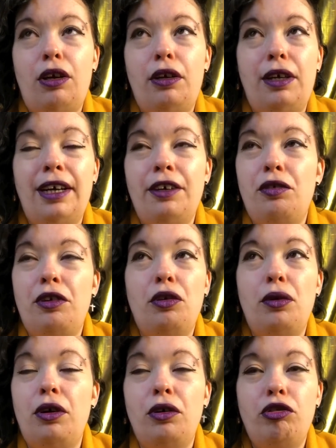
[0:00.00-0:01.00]
I don't know,
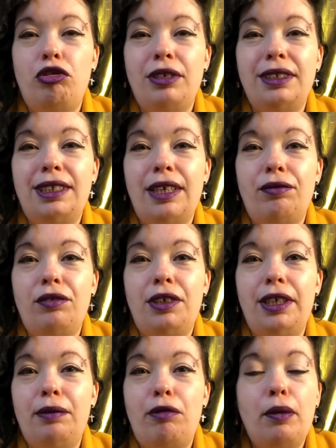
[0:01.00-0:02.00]

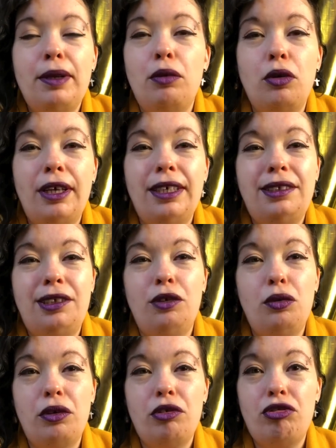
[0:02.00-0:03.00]
170, probably more like
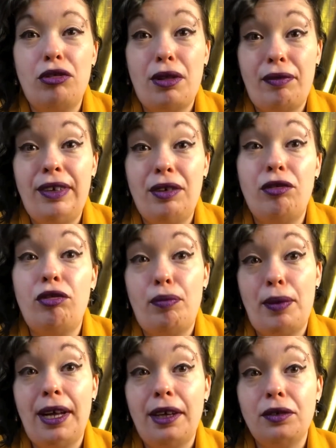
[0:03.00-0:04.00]
200, 300
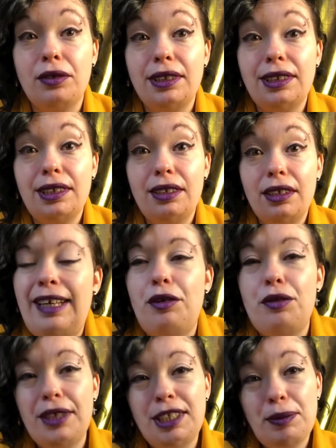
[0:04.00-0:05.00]
pounds. Now
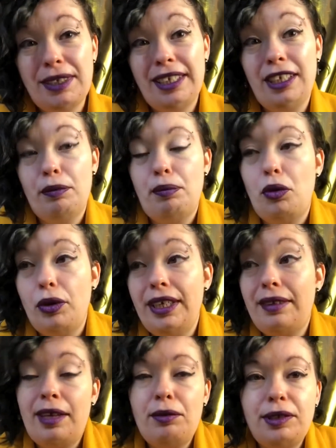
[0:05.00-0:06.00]
at this particular
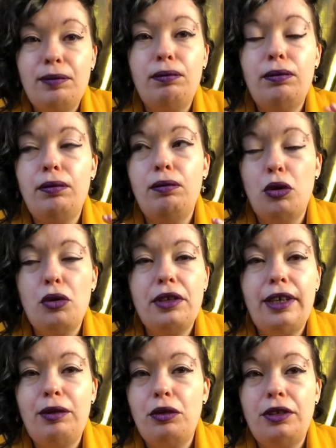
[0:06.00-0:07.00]
point, that was more than
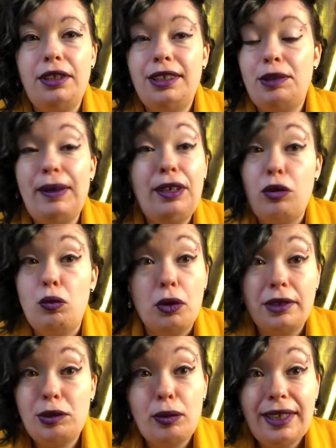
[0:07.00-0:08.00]
I wanted to spend on
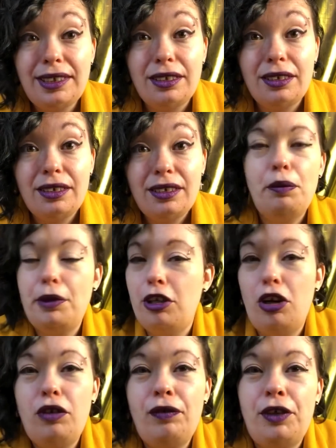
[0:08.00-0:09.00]
one sweater. But a
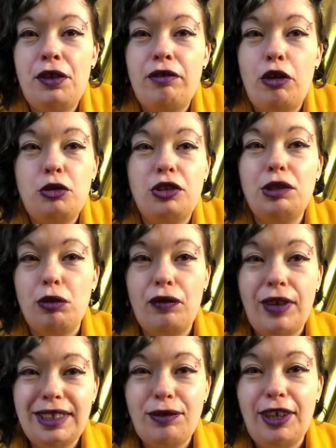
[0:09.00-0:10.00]
lot of the other options were
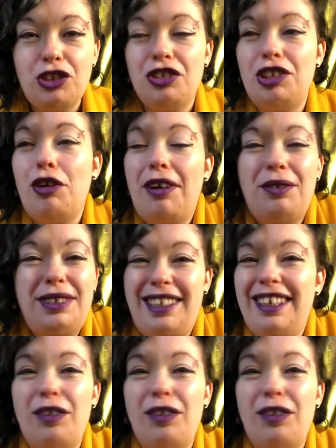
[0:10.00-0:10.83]
fast fashion, so I was like,